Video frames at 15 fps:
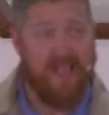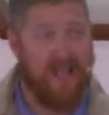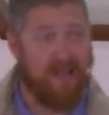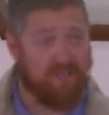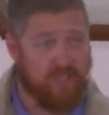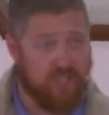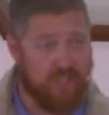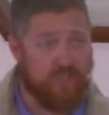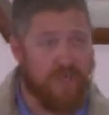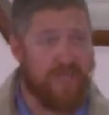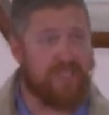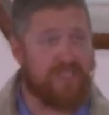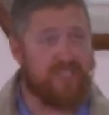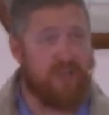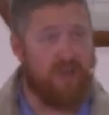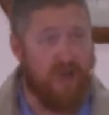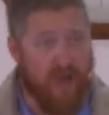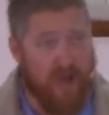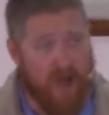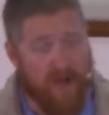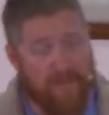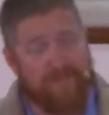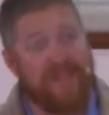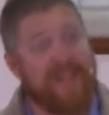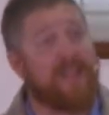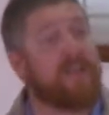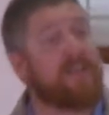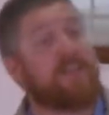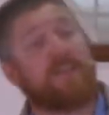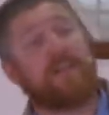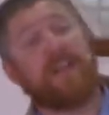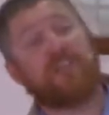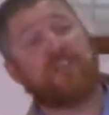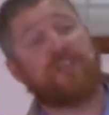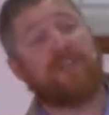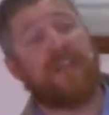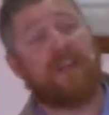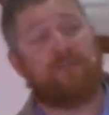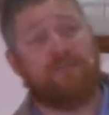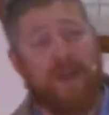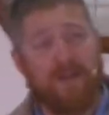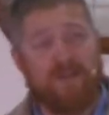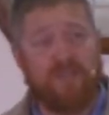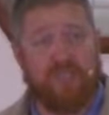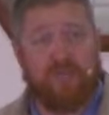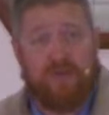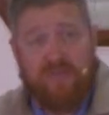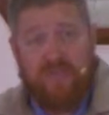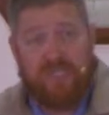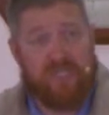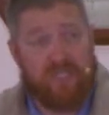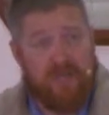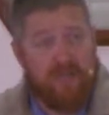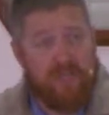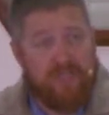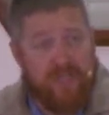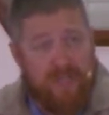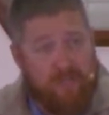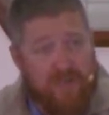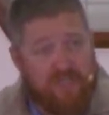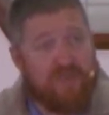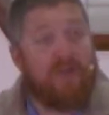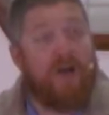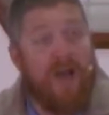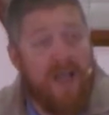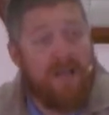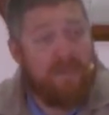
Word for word: outstretched arm is the nation they run to and the skirts they want to hide